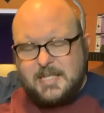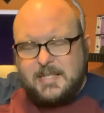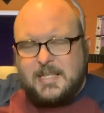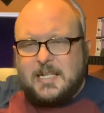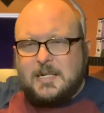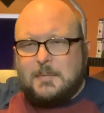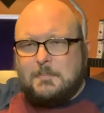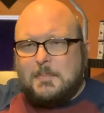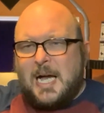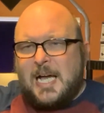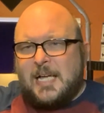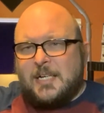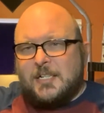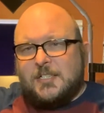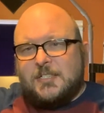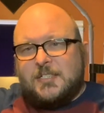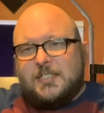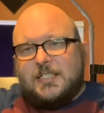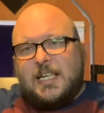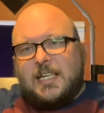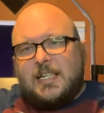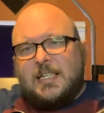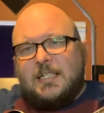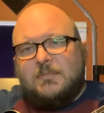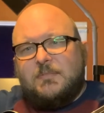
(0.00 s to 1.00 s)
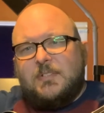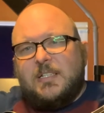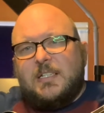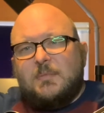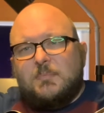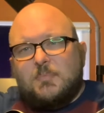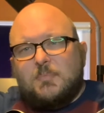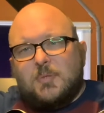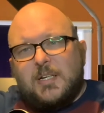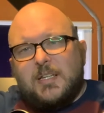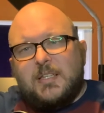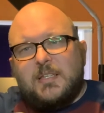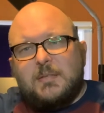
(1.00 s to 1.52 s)
that a minor second, we could
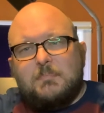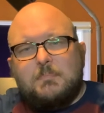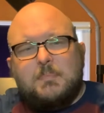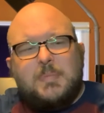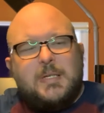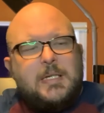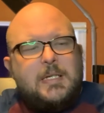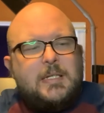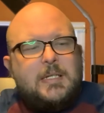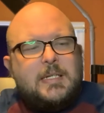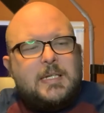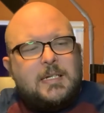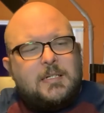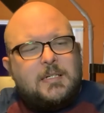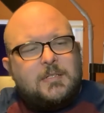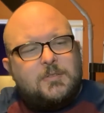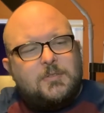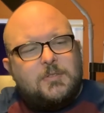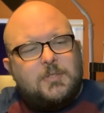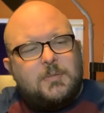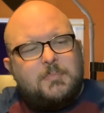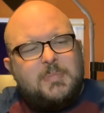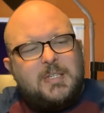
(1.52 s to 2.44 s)
bring the B down to a B